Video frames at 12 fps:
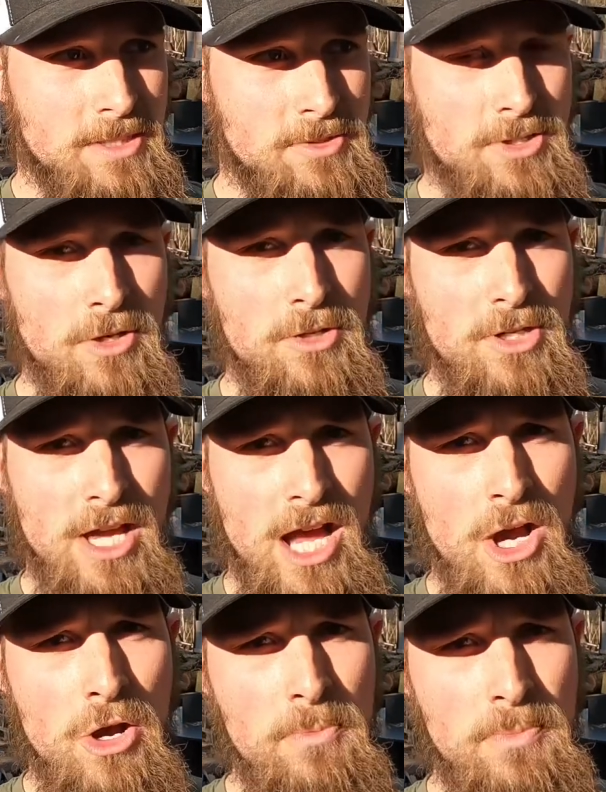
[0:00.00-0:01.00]
So
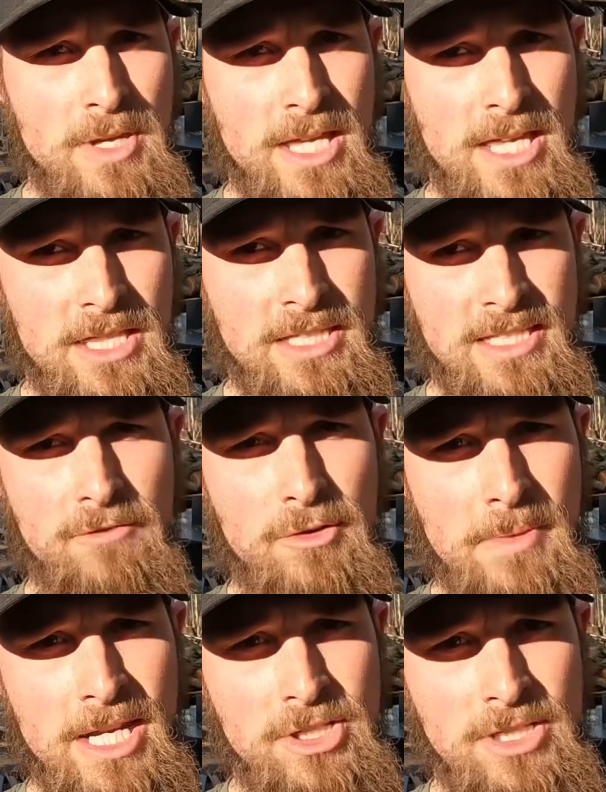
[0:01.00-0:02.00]
I hope this
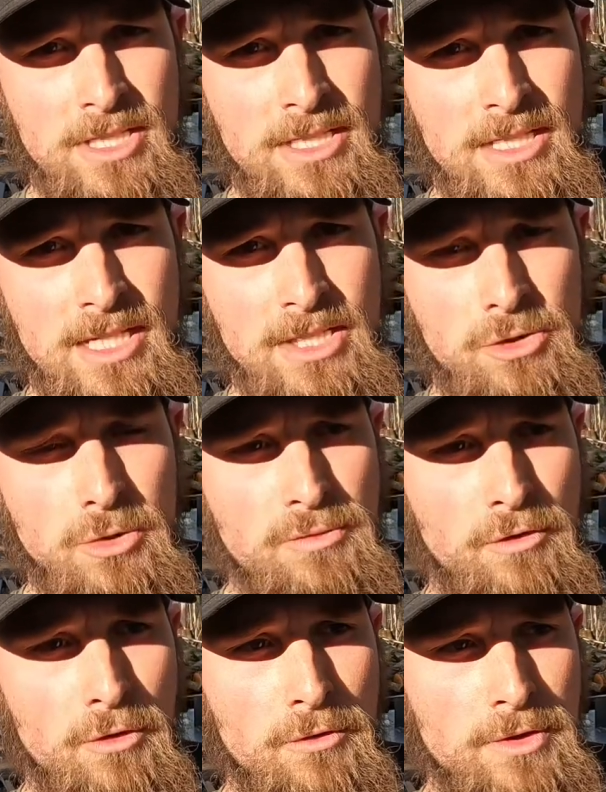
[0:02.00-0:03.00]
information is
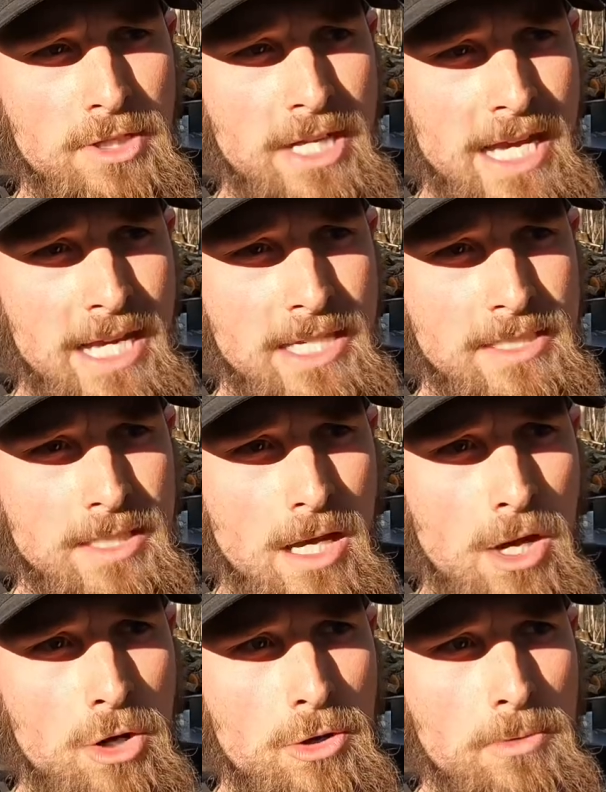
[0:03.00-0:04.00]
useful for you guys.
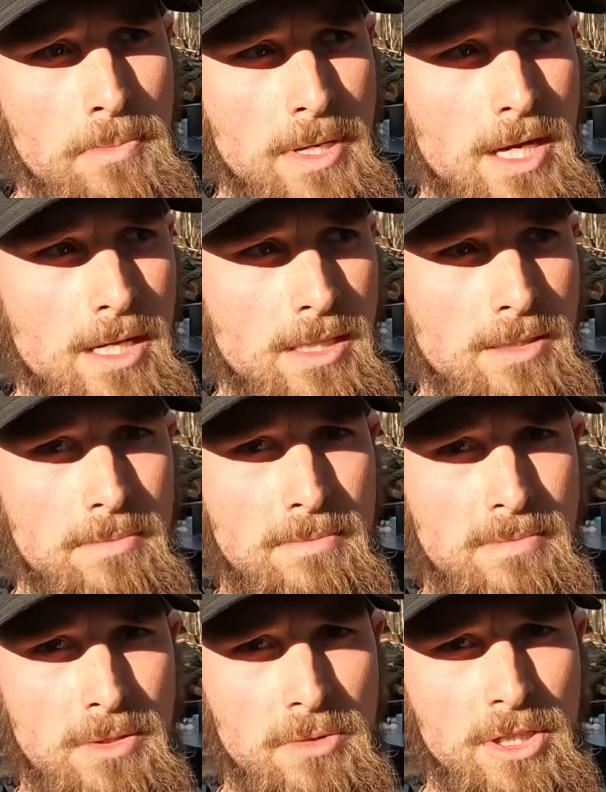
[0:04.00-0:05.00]
I hope
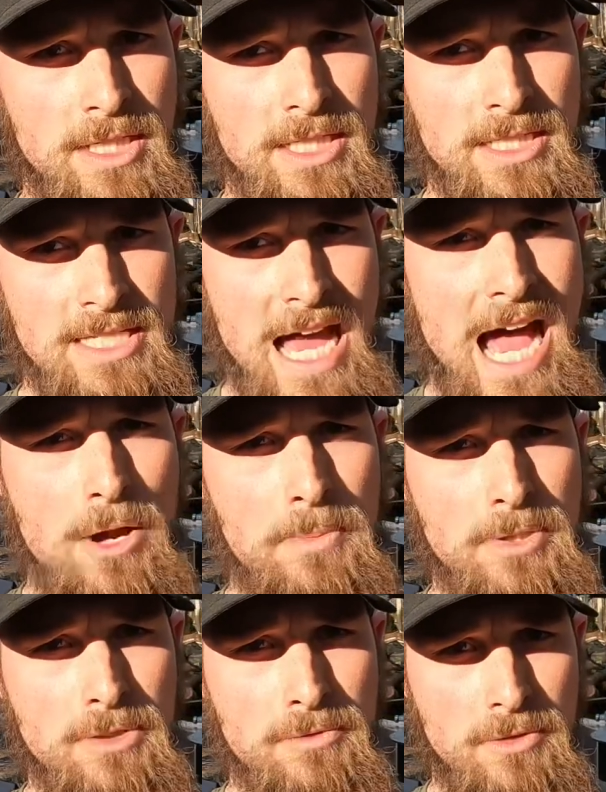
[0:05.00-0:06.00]
it really is an
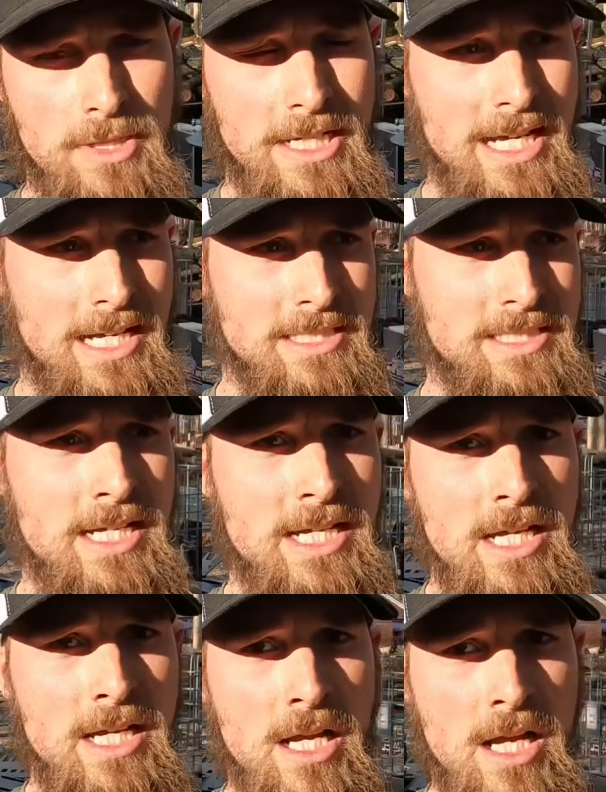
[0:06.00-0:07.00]
eye-opener for you guys.
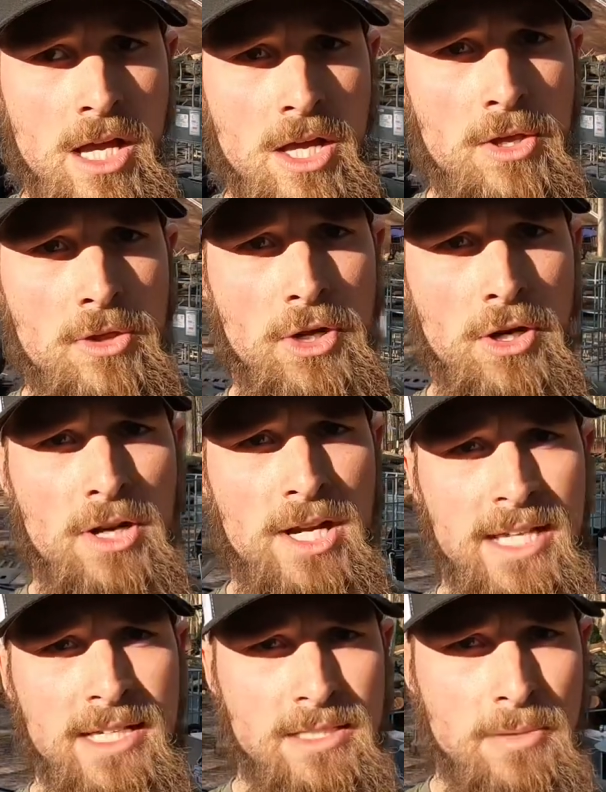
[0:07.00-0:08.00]
There
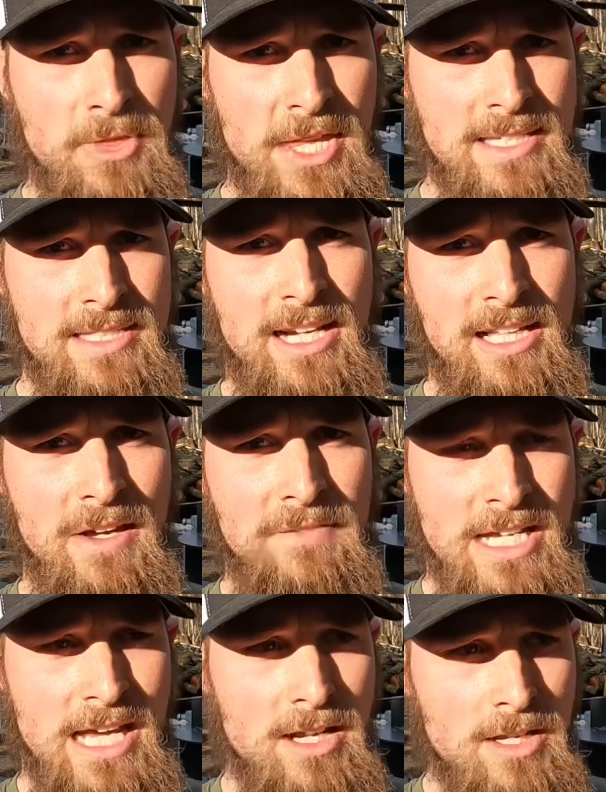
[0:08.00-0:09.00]
is some things that I
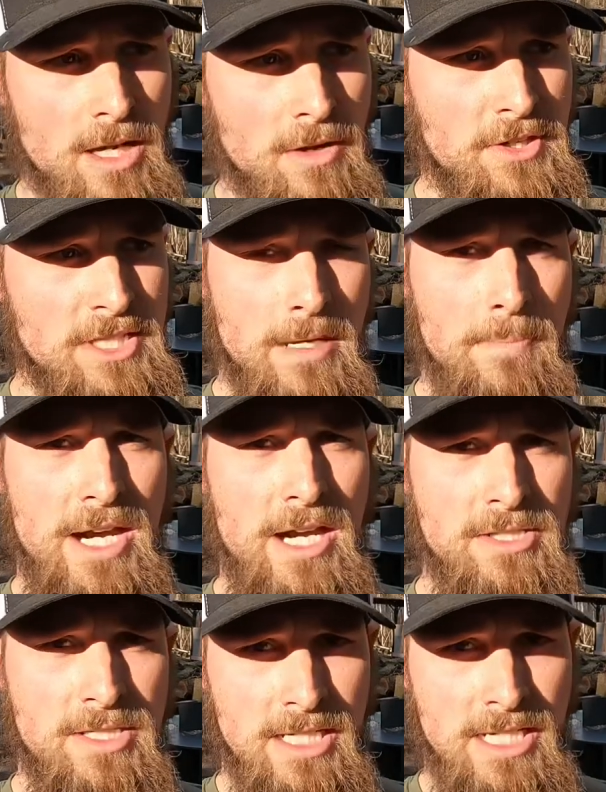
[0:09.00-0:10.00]
left out of this
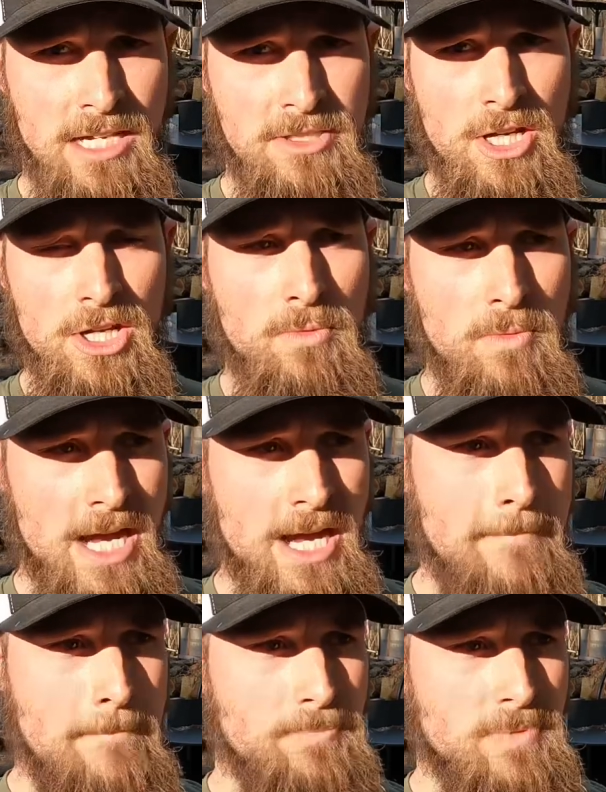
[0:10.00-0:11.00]
comparison, and I'll tell you why.